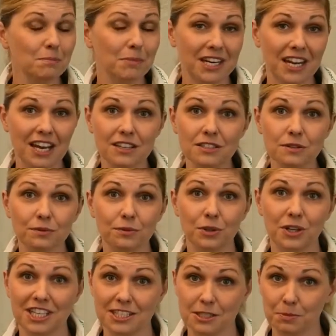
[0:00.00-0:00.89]
but also
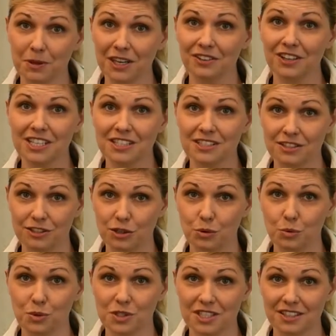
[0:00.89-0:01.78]
for experienced
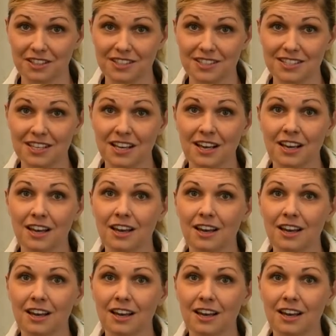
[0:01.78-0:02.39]
users.